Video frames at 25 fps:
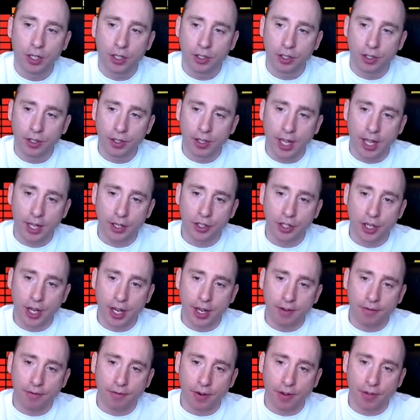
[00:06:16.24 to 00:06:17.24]
do that
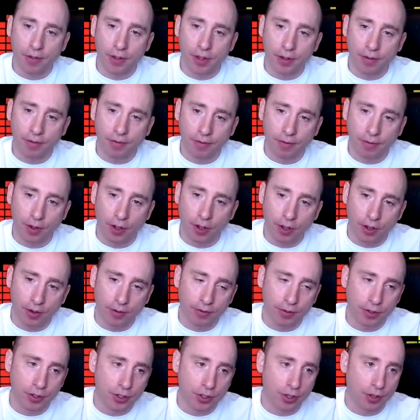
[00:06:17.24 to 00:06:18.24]
shape from the
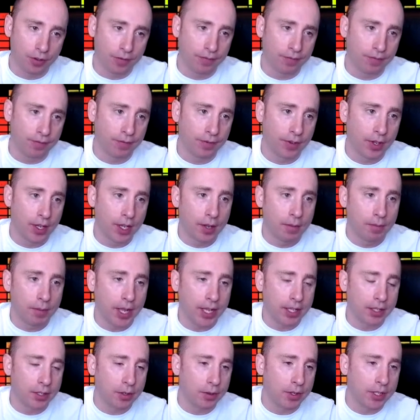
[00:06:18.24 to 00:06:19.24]
4th strum
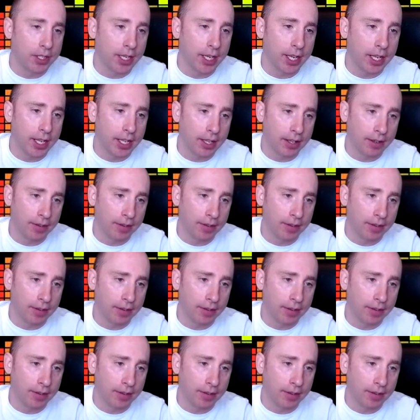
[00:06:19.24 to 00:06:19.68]
back to a D,